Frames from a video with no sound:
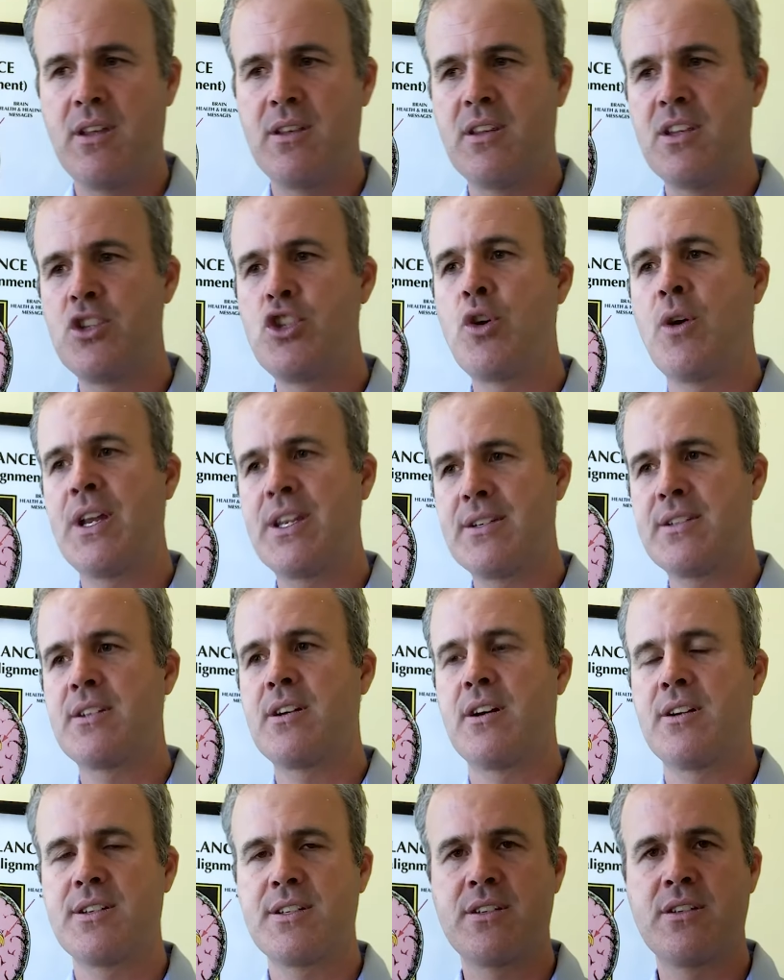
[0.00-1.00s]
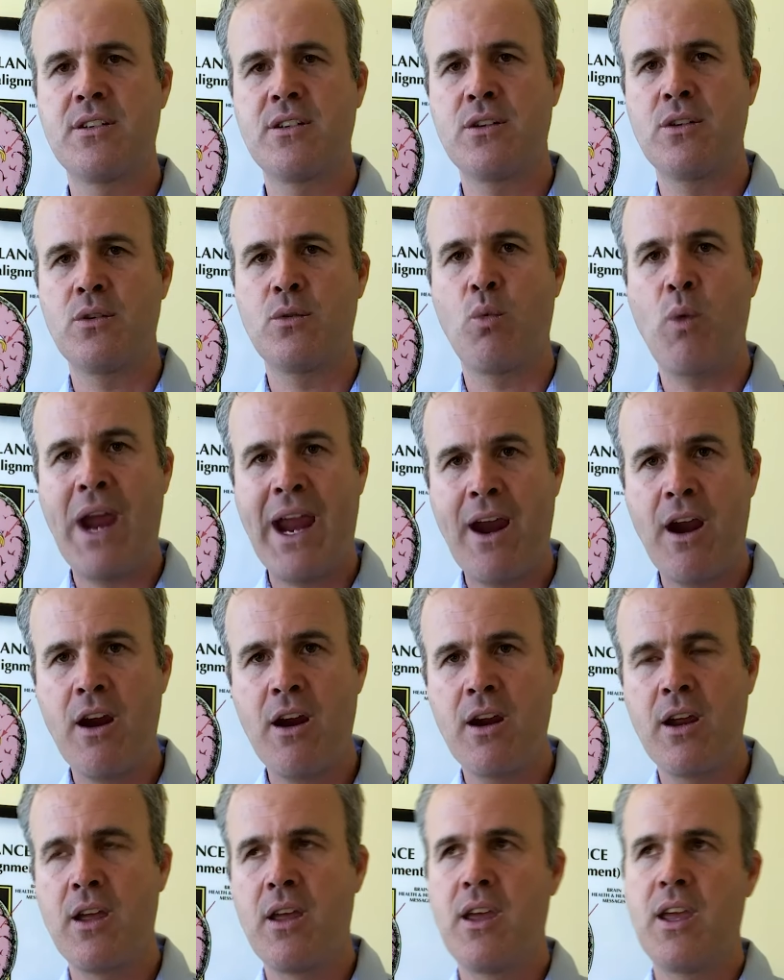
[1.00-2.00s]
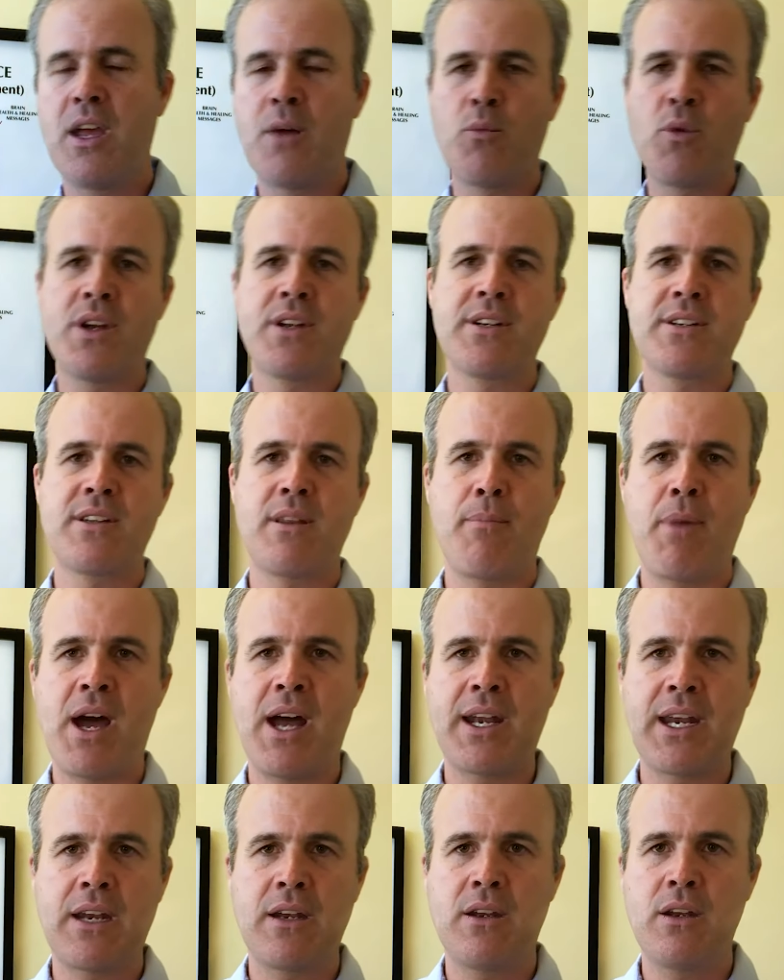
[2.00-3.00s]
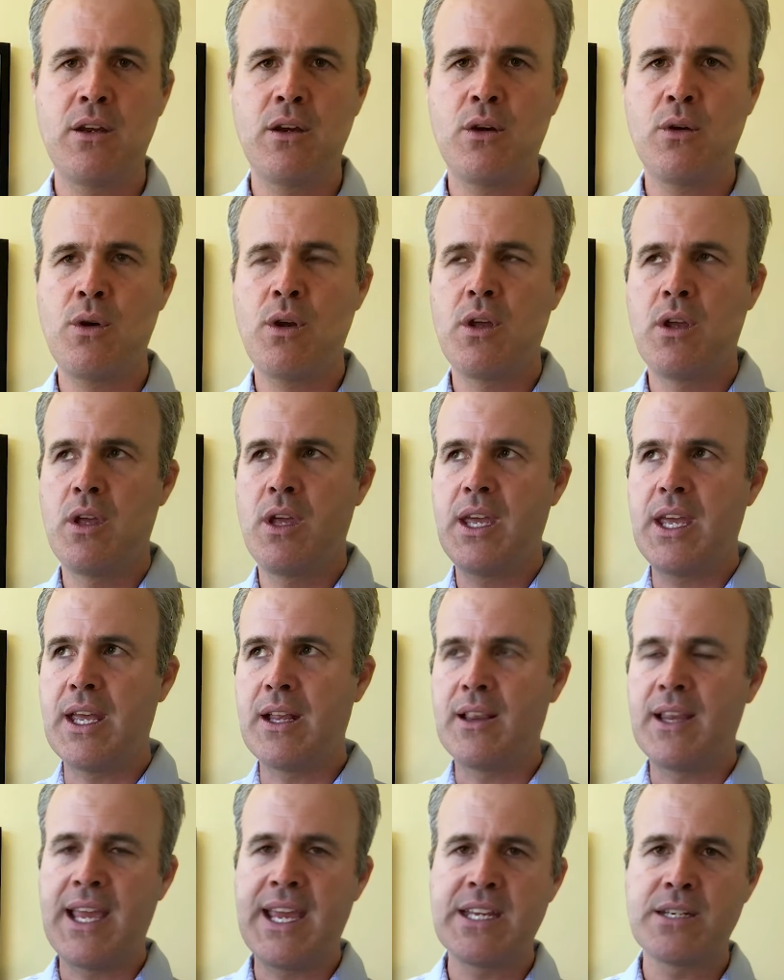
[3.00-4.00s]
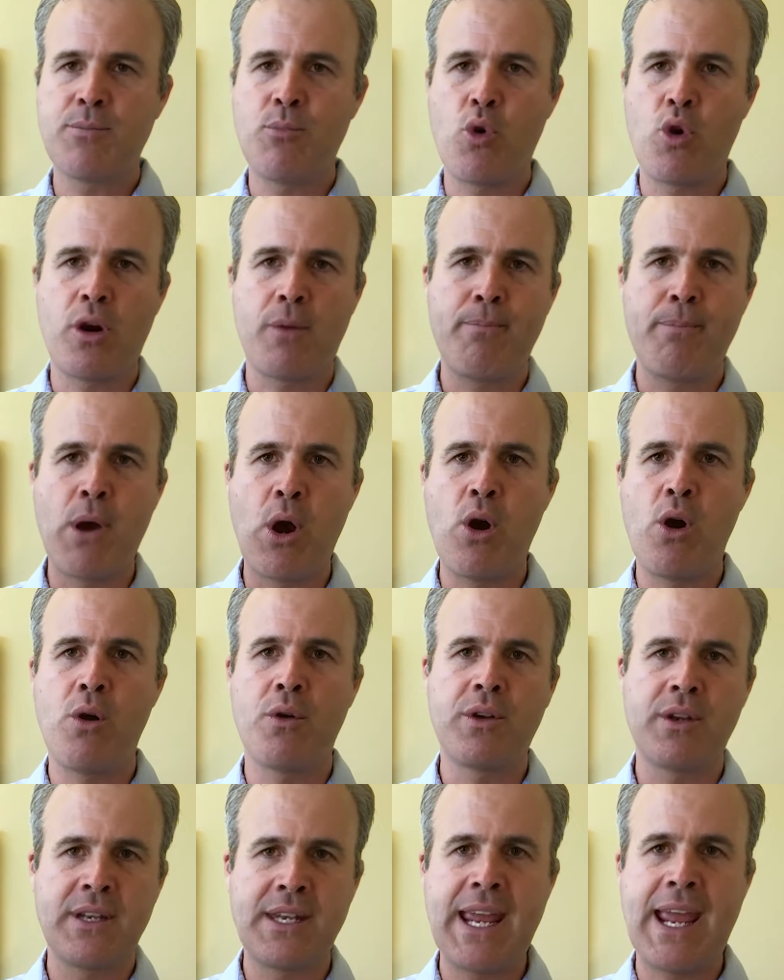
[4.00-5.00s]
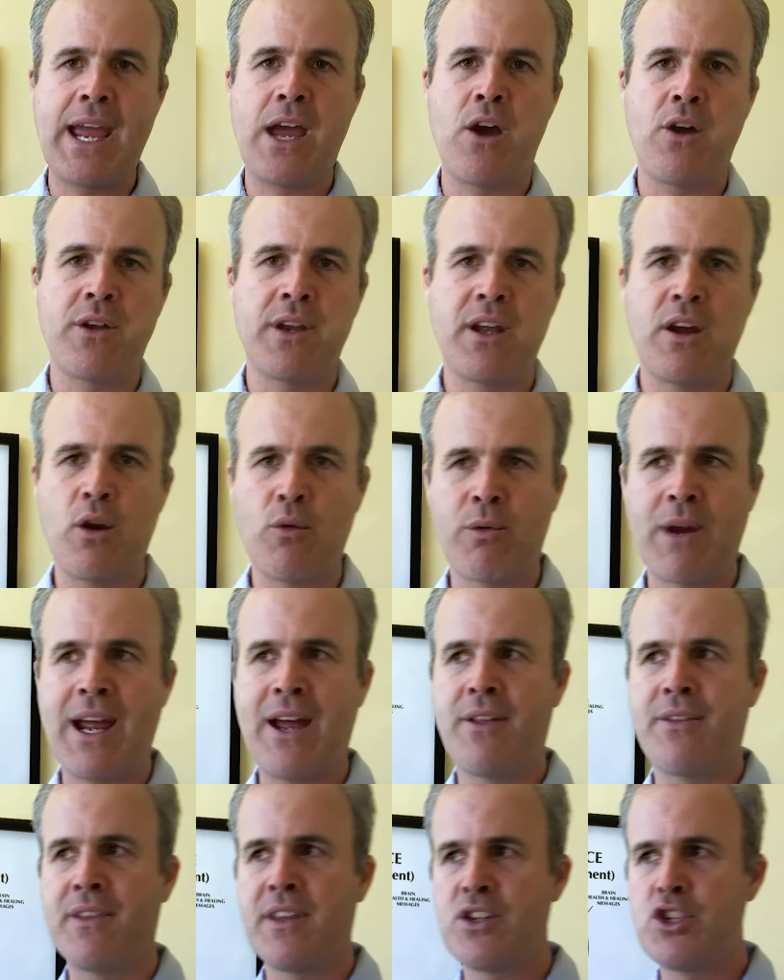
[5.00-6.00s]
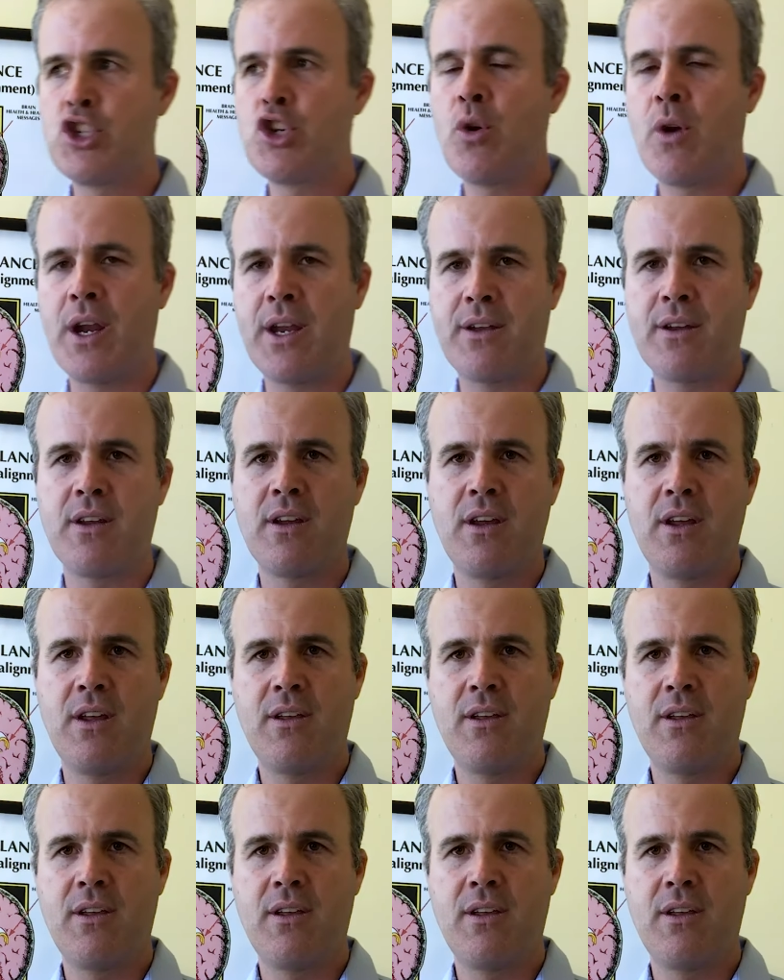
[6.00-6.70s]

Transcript: The joint starts to wear, and what does the body do? It lays more bone down around the joint.